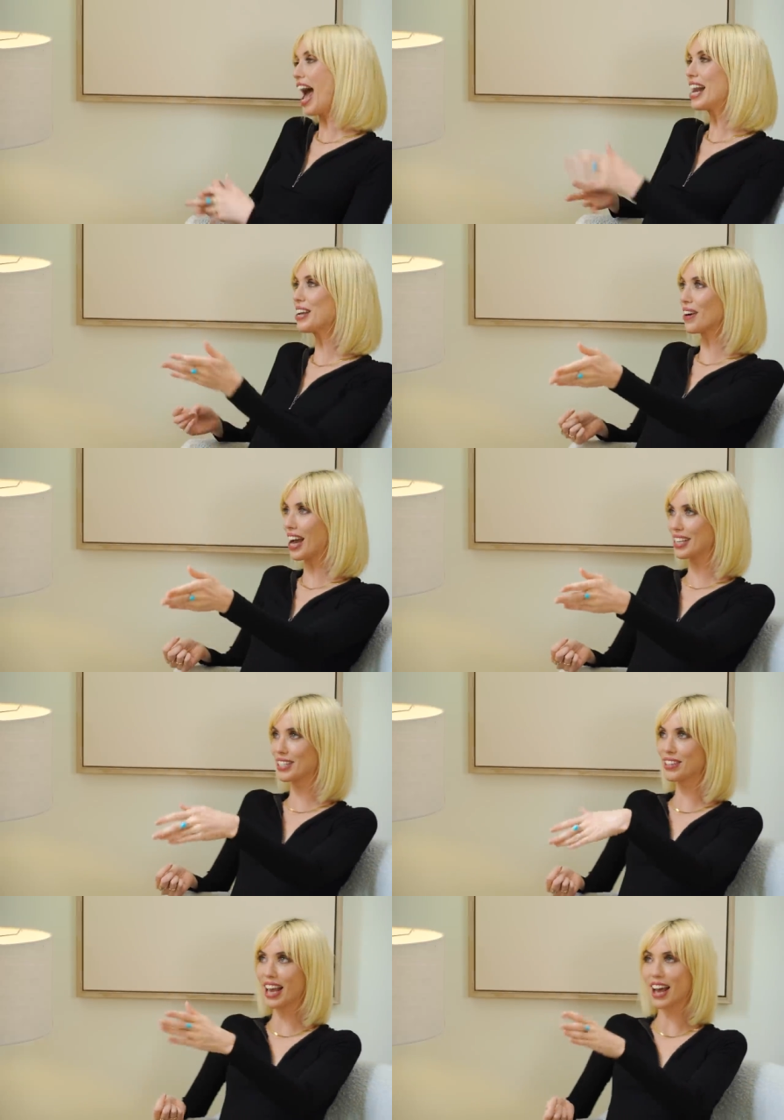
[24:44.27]
anyway,
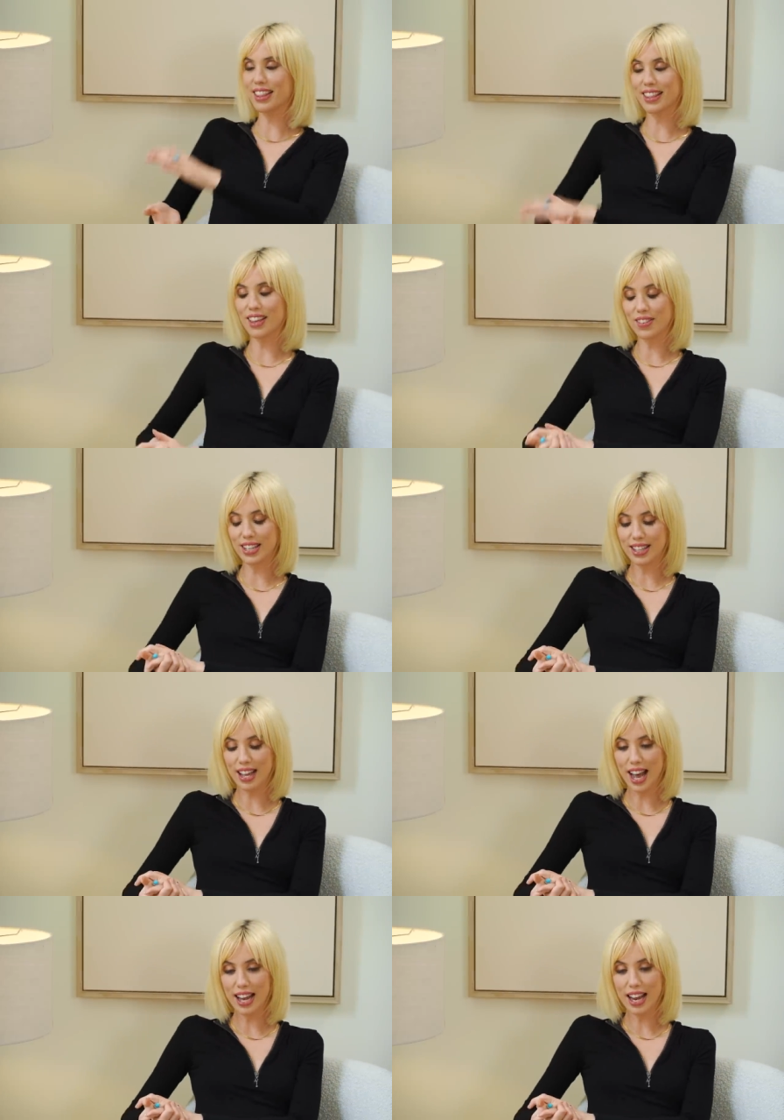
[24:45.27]
so yeah, then we did
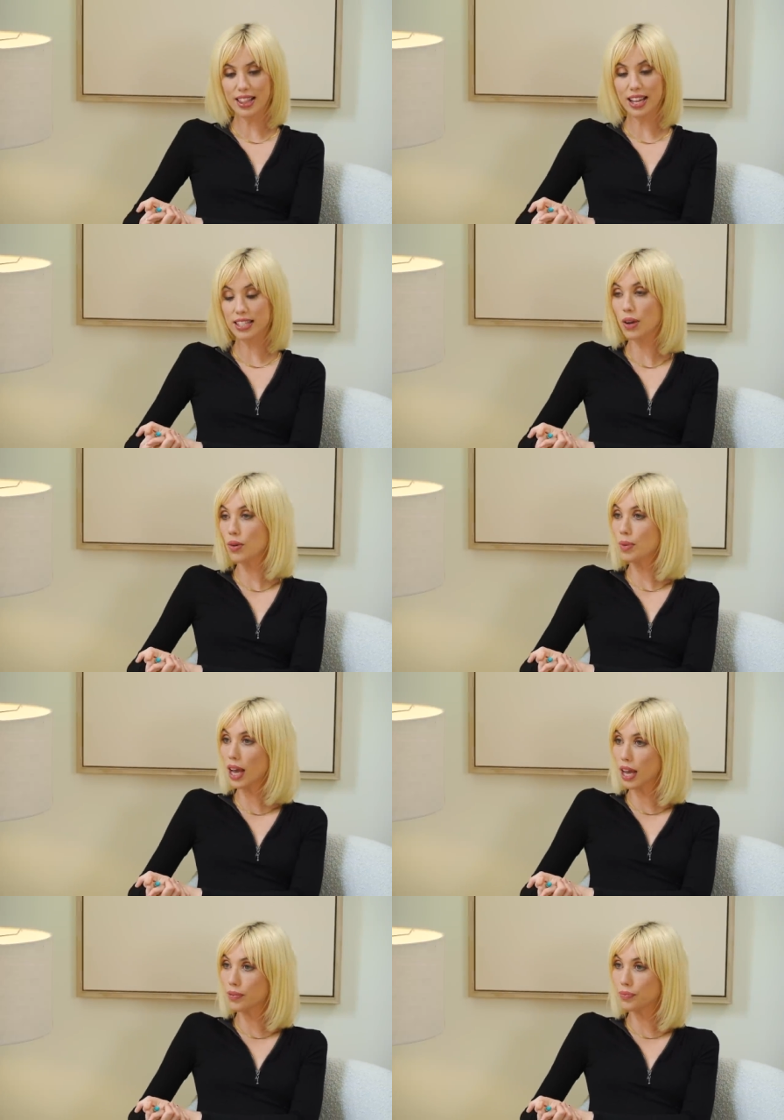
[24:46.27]
that, and that's how we
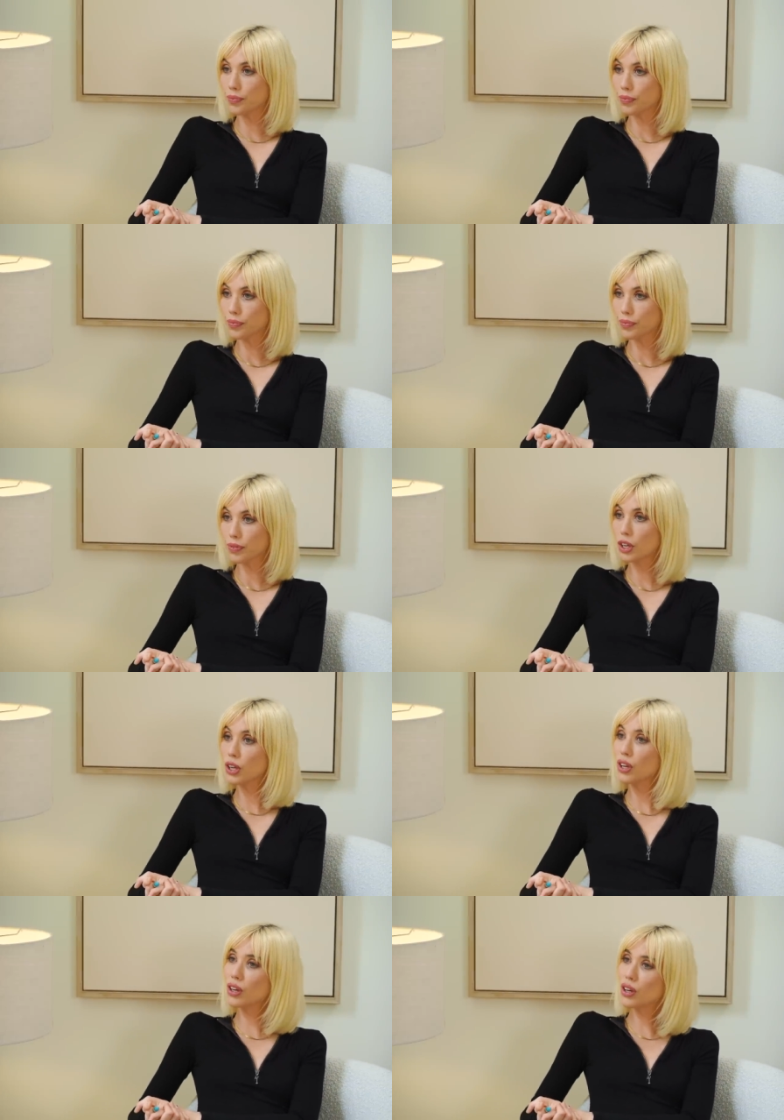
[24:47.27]
met. Mm-hmm.
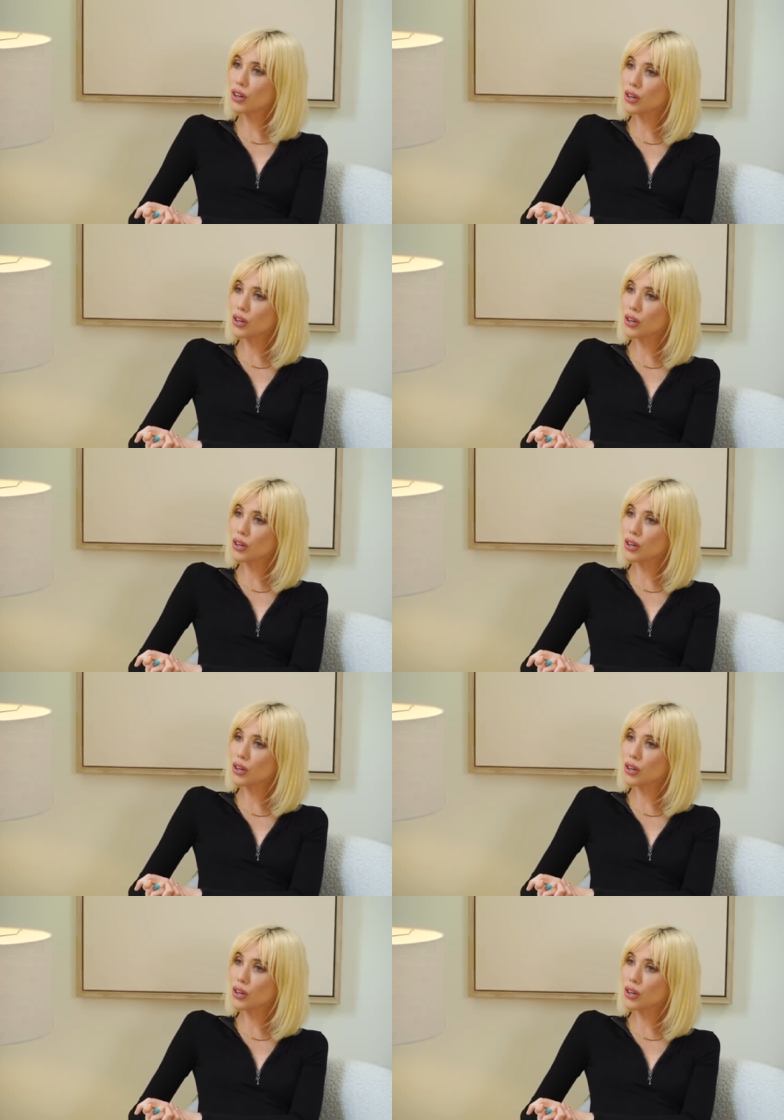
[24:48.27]
Cute.